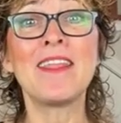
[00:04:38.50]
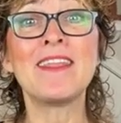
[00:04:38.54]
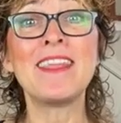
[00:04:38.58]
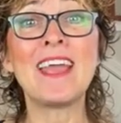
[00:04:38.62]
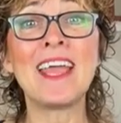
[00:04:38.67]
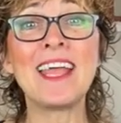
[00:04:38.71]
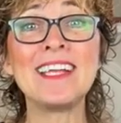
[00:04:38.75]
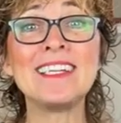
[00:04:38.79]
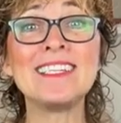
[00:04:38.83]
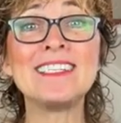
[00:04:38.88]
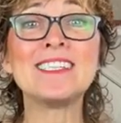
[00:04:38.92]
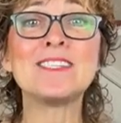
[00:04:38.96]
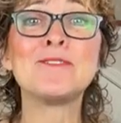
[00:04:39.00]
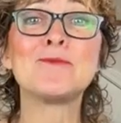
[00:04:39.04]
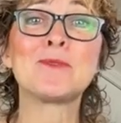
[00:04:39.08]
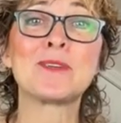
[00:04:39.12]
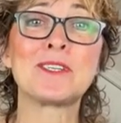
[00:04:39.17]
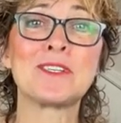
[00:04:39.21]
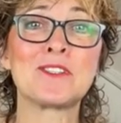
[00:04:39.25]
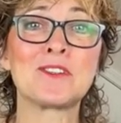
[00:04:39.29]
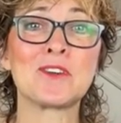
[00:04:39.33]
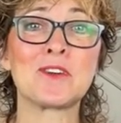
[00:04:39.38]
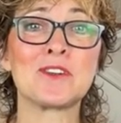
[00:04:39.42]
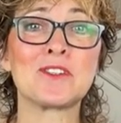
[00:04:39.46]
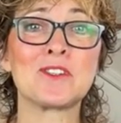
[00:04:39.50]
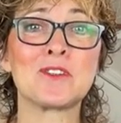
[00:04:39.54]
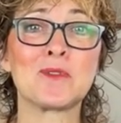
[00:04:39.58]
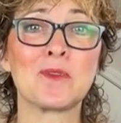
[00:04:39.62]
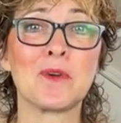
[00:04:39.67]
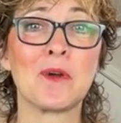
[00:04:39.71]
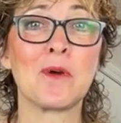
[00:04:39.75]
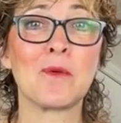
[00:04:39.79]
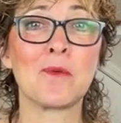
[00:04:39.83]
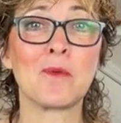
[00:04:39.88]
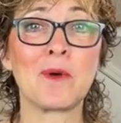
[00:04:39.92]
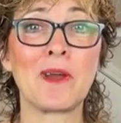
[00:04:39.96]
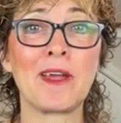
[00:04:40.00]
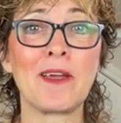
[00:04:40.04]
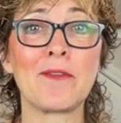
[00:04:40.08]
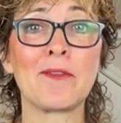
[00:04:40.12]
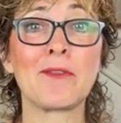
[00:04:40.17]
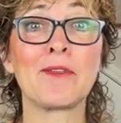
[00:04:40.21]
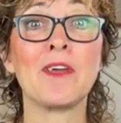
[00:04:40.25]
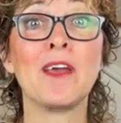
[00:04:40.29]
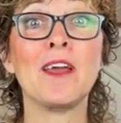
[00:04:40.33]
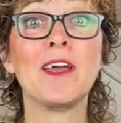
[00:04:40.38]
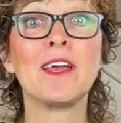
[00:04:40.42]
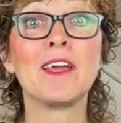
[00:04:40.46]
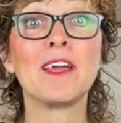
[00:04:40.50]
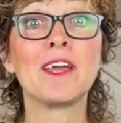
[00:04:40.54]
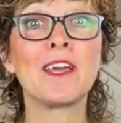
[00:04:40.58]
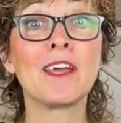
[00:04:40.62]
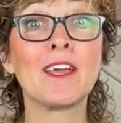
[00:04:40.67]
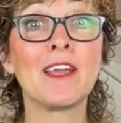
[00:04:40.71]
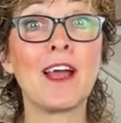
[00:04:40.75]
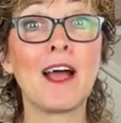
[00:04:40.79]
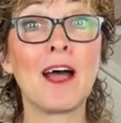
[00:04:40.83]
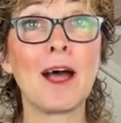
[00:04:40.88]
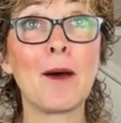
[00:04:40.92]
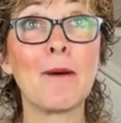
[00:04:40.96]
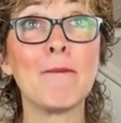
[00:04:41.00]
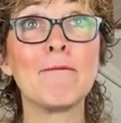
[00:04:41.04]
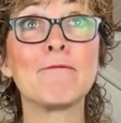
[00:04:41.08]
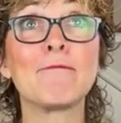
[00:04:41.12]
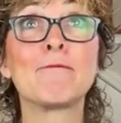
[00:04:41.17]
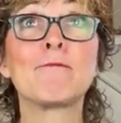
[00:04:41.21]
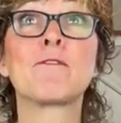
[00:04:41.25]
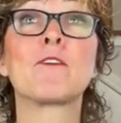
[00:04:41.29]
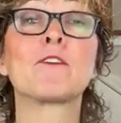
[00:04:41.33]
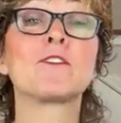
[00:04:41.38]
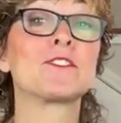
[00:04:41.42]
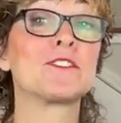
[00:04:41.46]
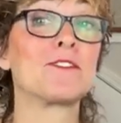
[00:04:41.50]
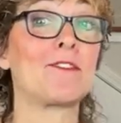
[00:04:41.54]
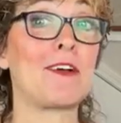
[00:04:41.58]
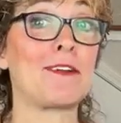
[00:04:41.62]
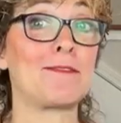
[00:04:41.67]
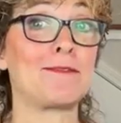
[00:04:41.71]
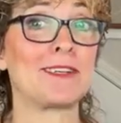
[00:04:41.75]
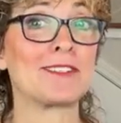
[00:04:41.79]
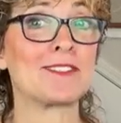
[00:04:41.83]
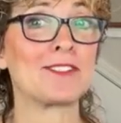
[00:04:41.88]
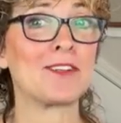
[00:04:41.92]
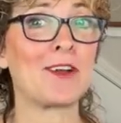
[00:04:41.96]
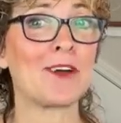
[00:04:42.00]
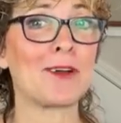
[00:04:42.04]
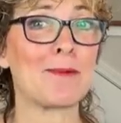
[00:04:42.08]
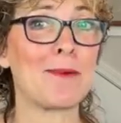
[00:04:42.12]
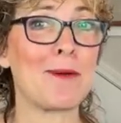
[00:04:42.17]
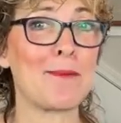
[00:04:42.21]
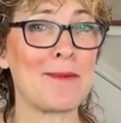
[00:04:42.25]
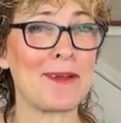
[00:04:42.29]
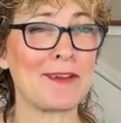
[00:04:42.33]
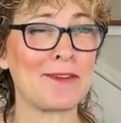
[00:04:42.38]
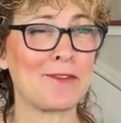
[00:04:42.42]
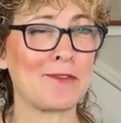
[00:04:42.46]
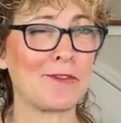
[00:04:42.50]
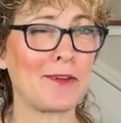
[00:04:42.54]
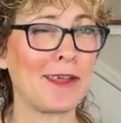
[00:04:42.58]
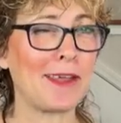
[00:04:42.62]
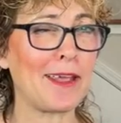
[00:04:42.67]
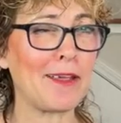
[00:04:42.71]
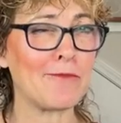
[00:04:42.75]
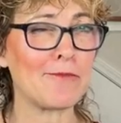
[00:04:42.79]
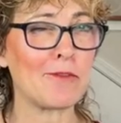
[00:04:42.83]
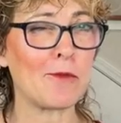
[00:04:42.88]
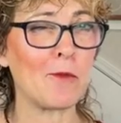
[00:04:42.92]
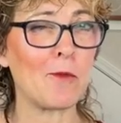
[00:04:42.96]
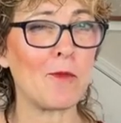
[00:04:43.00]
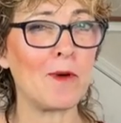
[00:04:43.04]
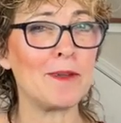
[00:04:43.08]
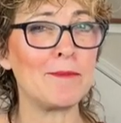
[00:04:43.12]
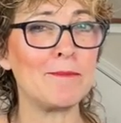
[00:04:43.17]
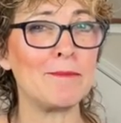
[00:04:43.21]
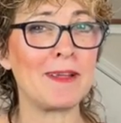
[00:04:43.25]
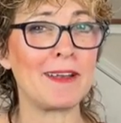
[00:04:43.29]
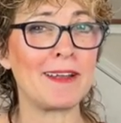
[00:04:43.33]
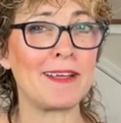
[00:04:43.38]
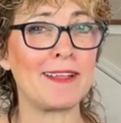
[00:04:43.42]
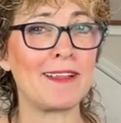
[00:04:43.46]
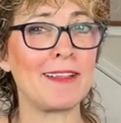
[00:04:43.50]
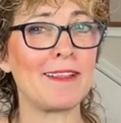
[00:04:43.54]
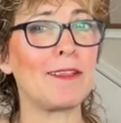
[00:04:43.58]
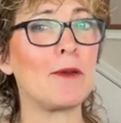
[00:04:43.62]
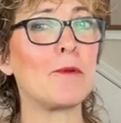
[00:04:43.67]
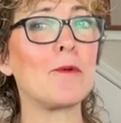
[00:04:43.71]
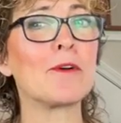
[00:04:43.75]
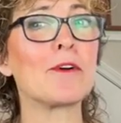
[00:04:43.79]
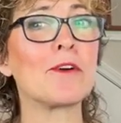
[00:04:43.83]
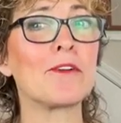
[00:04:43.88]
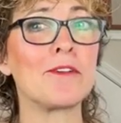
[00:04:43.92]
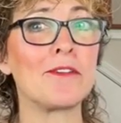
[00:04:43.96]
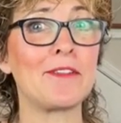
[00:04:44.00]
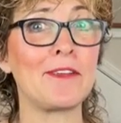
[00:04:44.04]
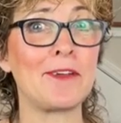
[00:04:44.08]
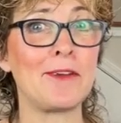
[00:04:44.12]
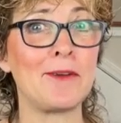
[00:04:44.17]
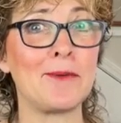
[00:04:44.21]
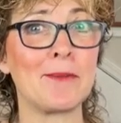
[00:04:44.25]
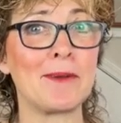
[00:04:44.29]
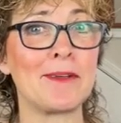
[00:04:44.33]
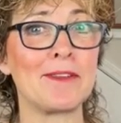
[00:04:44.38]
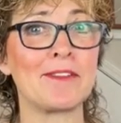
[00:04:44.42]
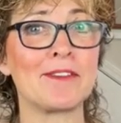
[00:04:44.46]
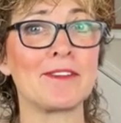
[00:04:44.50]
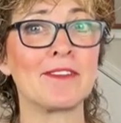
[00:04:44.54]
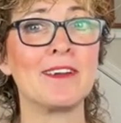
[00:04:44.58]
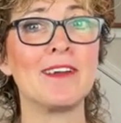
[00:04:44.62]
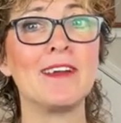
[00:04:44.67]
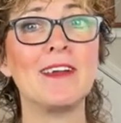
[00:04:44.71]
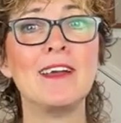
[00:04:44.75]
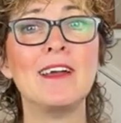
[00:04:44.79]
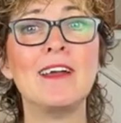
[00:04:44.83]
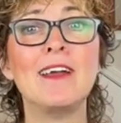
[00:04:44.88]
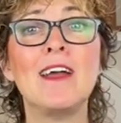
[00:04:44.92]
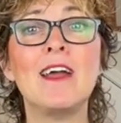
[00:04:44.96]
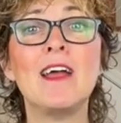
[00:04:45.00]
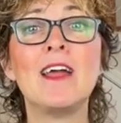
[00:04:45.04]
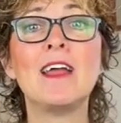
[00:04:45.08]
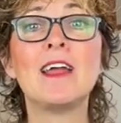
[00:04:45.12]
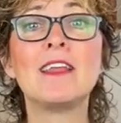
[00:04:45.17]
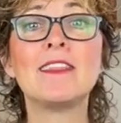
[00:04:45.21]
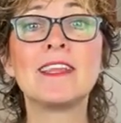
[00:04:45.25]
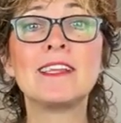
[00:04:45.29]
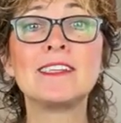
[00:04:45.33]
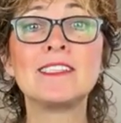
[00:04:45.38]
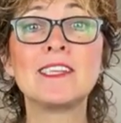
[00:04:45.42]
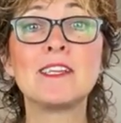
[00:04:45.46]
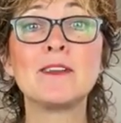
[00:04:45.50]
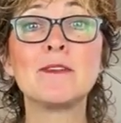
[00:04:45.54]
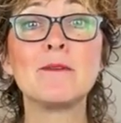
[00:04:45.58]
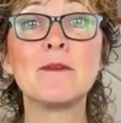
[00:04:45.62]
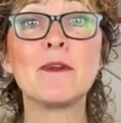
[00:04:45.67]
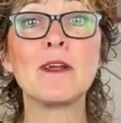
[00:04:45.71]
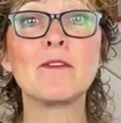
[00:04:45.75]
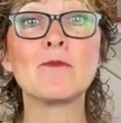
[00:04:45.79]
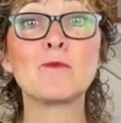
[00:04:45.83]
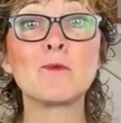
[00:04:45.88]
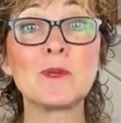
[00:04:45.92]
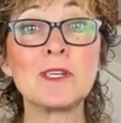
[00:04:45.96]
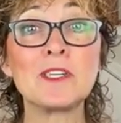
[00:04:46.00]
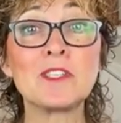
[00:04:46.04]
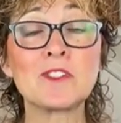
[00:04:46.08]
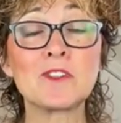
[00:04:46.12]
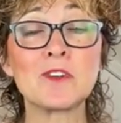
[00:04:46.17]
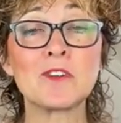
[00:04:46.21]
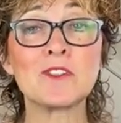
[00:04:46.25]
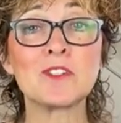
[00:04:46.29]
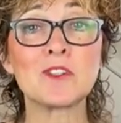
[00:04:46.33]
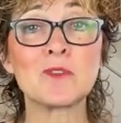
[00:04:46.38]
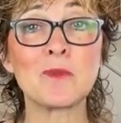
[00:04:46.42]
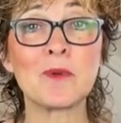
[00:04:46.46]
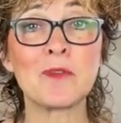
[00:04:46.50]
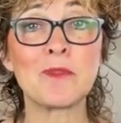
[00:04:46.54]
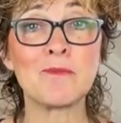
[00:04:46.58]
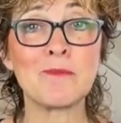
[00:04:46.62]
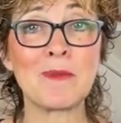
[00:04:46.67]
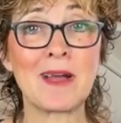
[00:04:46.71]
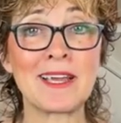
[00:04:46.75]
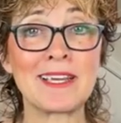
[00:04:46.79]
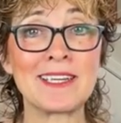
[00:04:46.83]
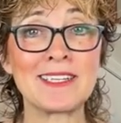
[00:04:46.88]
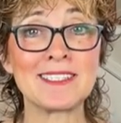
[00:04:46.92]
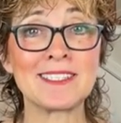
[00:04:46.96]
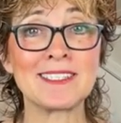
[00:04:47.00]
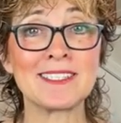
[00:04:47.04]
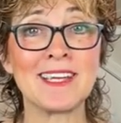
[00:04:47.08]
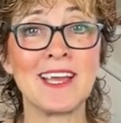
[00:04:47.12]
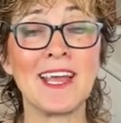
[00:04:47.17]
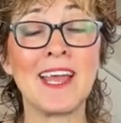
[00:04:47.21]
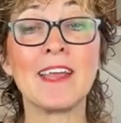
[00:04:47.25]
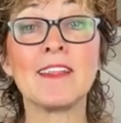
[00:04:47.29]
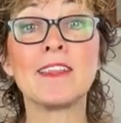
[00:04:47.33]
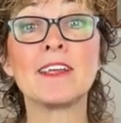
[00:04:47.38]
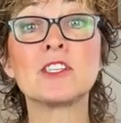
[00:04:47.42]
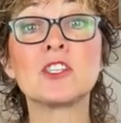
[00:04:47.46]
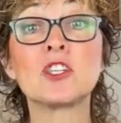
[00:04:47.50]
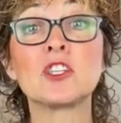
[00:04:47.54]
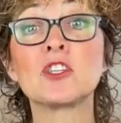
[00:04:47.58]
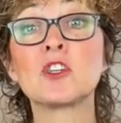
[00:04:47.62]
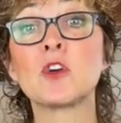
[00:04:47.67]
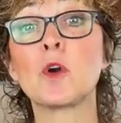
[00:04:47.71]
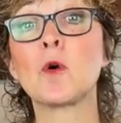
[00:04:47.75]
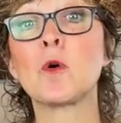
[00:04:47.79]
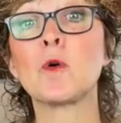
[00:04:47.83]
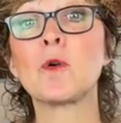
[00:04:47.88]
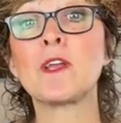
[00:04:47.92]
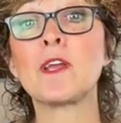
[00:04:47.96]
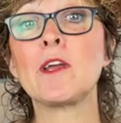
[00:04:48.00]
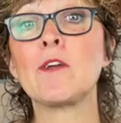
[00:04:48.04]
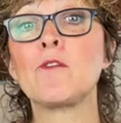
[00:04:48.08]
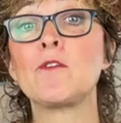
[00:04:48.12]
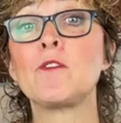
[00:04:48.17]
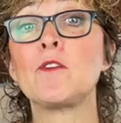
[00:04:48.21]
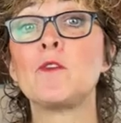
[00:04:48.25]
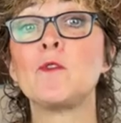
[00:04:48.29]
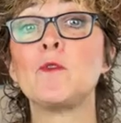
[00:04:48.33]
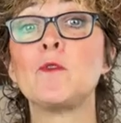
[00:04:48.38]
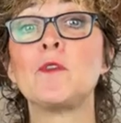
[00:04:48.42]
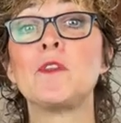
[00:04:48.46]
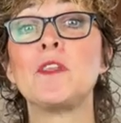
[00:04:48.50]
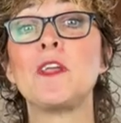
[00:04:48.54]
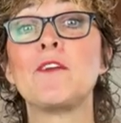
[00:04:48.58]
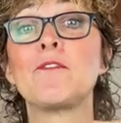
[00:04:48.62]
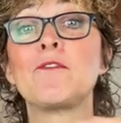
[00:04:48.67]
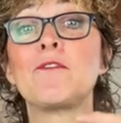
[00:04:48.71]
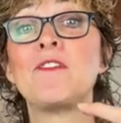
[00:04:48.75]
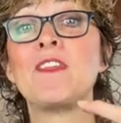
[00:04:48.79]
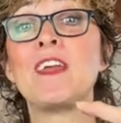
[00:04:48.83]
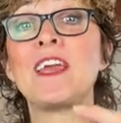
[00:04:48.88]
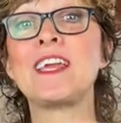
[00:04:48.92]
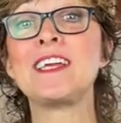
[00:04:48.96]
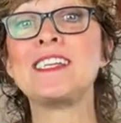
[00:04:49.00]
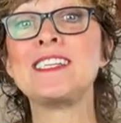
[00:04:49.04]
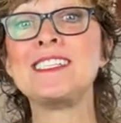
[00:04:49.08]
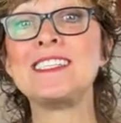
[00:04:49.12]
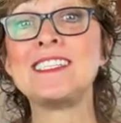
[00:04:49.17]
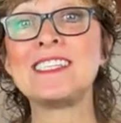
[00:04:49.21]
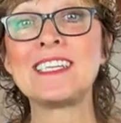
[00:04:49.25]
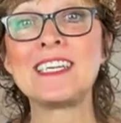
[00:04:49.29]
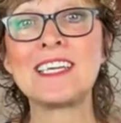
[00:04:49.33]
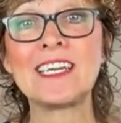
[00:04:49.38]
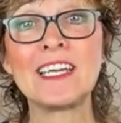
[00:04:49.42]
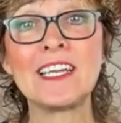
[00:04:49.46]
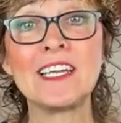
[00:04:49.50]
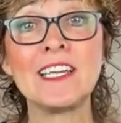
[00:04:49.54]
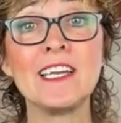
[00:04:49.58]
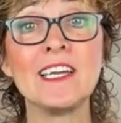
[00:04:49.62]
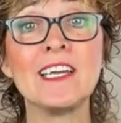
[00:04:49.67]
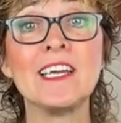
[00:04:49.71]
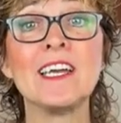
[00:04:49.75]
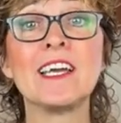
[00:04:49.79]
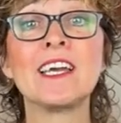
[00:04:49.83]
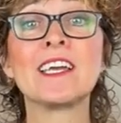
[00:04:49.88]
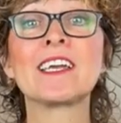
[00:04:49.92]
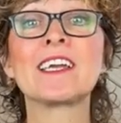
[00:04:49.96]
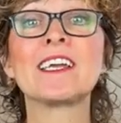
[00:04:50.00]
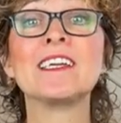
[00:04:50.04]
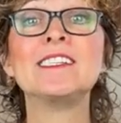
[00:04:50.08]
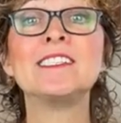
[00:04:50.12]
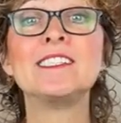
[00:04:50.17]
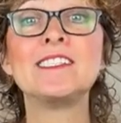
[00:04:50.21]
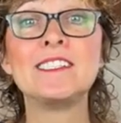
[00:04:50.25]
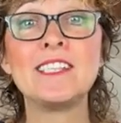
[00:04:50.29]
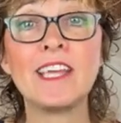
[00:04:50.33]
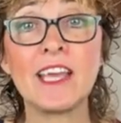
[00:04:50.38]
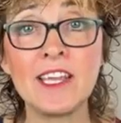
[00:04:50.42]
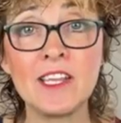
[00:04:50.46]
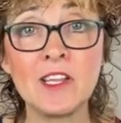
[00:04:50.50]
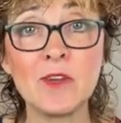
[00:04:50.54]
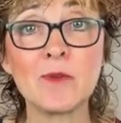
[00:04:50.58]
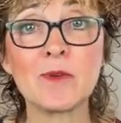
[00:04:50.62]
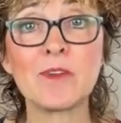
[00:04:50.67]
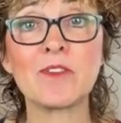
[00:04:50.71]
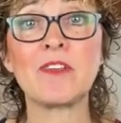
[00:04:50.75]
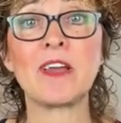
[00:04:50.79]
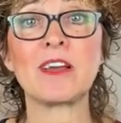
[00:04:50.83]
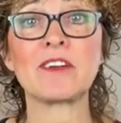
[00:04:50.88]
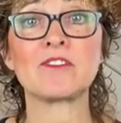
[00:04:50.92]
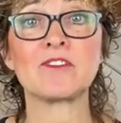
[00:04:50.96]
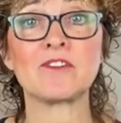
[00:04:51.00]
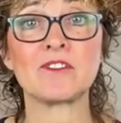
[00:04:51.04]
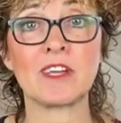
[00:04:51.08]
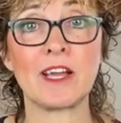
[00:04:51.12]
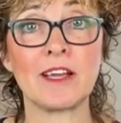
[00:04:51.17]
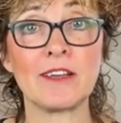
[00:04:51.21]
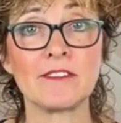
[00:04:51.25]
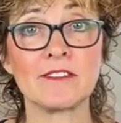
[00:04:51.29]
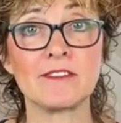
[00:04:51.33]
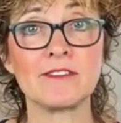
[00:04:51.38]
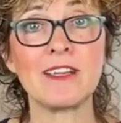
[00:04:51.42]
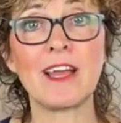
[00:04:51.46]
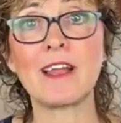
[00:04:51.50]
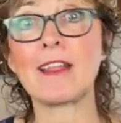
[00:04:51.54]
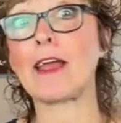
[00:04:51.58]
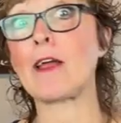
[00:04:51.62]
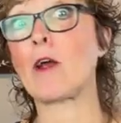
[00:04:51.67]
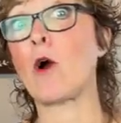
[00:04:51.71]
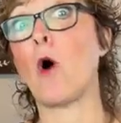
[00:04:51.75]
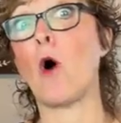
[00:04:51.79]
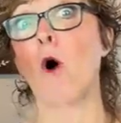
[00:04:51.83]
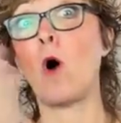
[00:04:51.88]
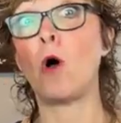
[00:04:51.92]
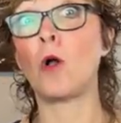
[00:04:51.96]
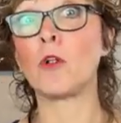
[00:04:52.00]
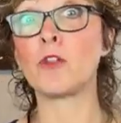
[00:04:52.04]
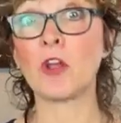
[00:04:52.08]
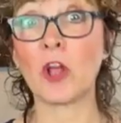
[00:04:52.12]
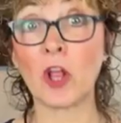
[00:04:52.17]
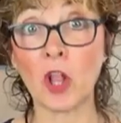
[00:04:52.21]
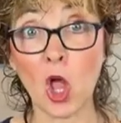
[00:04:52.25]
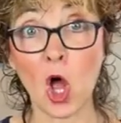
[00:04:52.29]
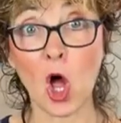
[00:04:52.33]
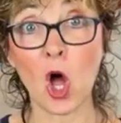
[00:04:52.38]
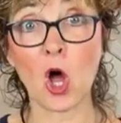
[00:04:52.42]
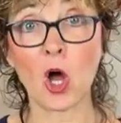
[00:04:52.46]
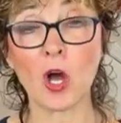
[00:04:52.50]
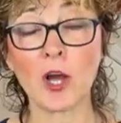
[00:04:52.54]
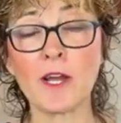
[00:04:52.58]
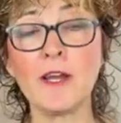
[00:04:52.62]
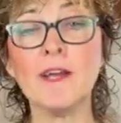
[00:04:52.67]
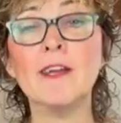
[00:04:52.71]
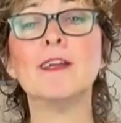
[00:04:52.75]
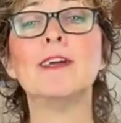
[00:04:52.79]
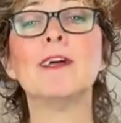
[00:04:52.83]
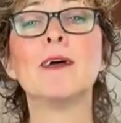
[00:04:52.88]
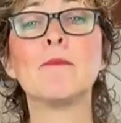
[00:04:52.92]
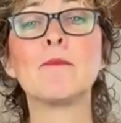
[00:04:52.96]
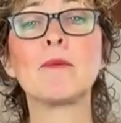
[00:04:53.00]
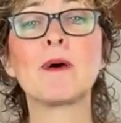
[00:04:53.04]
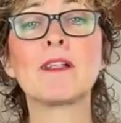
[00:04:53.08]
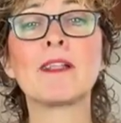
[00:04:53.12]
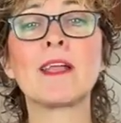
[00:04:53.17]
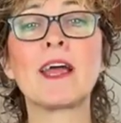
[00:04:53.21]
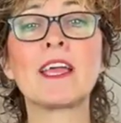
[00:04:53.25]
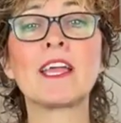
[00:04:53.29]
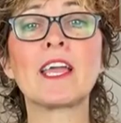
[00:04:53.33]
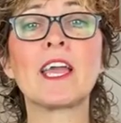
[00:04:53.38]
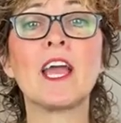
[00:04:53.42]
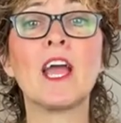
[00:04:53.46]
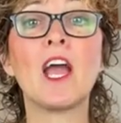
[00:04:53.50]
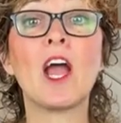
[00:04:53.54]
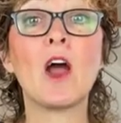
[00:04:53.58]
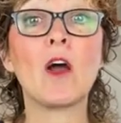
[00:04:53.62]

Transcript: They did research with, first of all, let's talk about mice again for 1 minute, and then we'll go to the humans. They did research with mice that showed if they did continuous exercise, not like all day long, but like